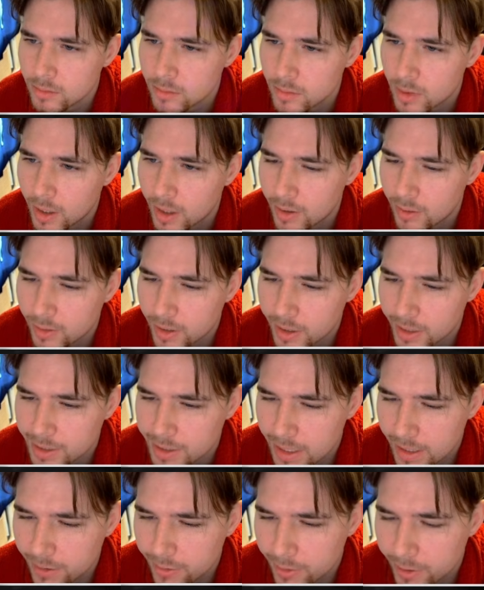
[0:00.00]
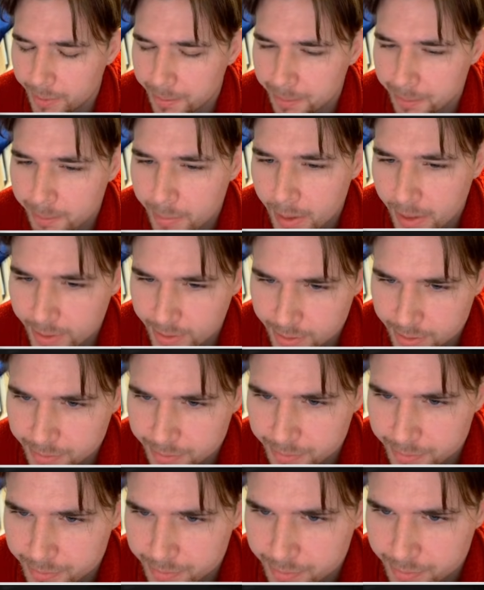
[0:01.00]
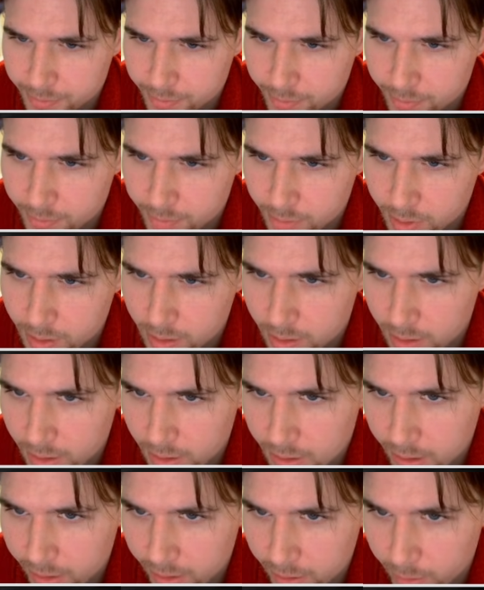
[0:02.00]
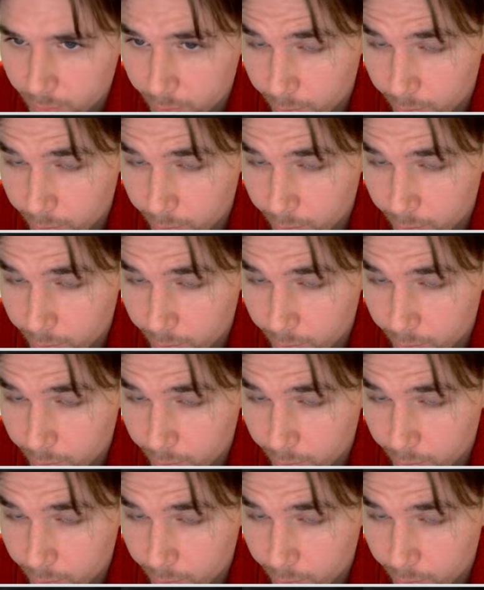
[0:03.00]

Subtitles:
I don't think it's that great, but this is exactly what we're